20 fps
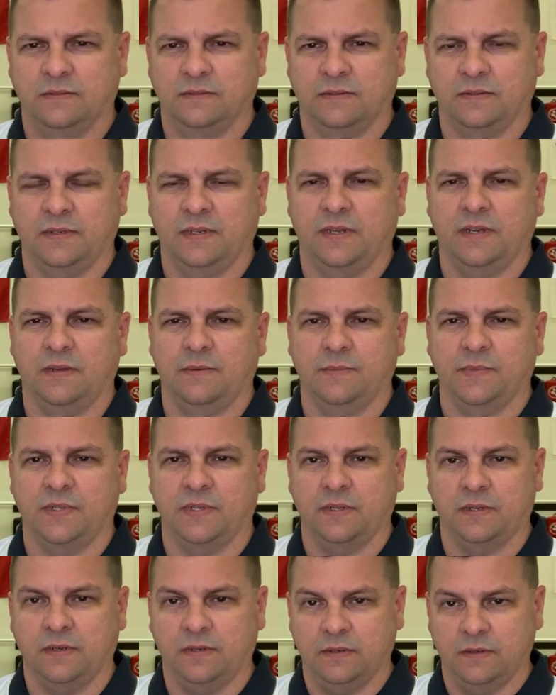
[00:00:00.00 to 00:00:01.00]
Now I'm
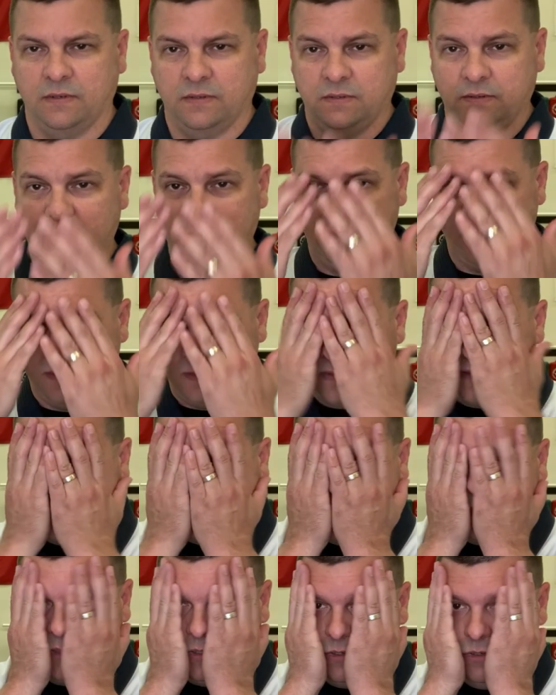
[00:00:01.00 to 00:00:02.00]
saying it.
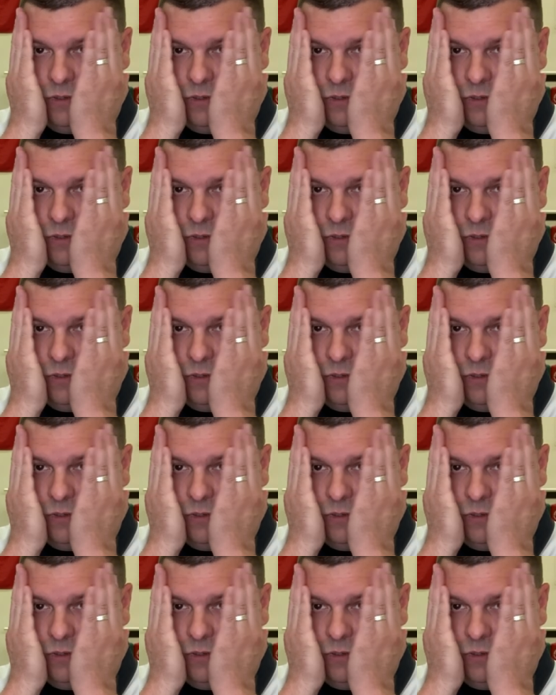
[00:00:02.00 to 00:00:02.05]
Ugh.